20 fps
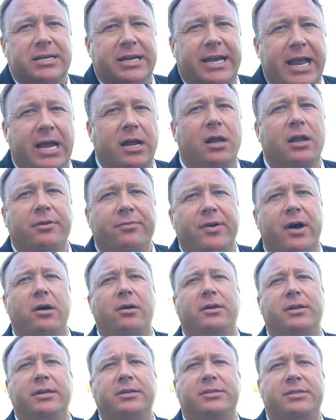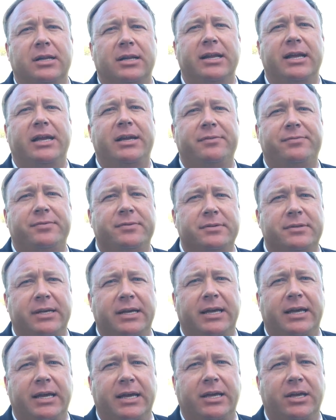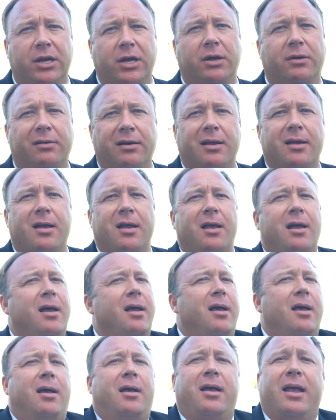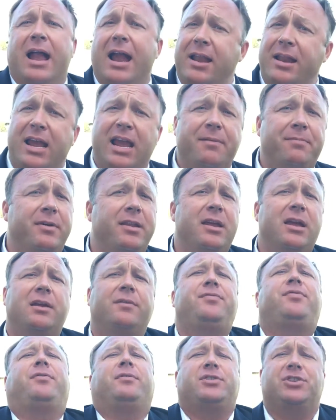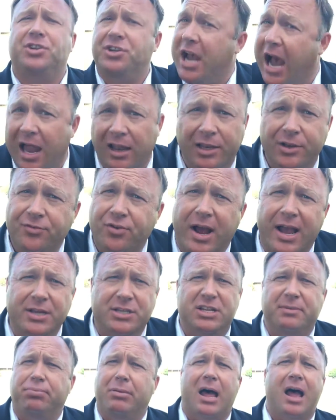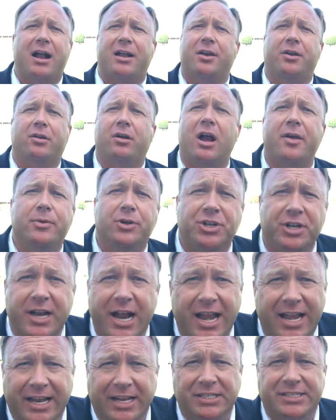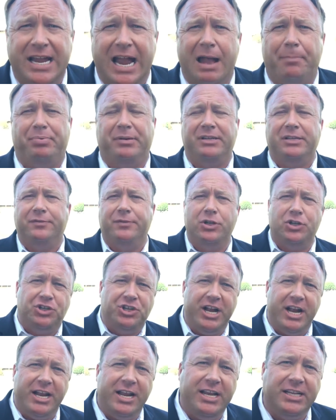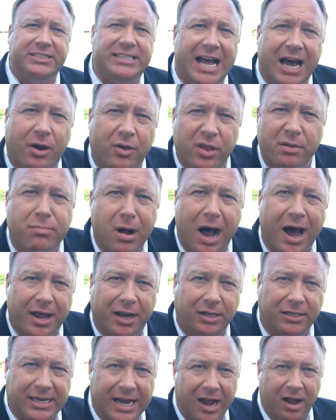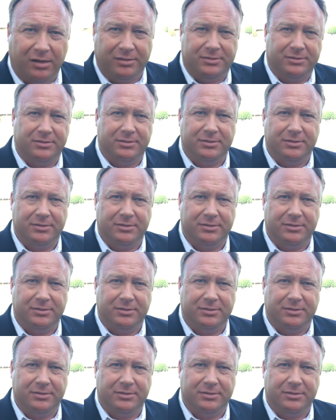England voted to leave the EU. And even if Scotland tries to block it or other shenanigans happen, the genie's out of the bottle now.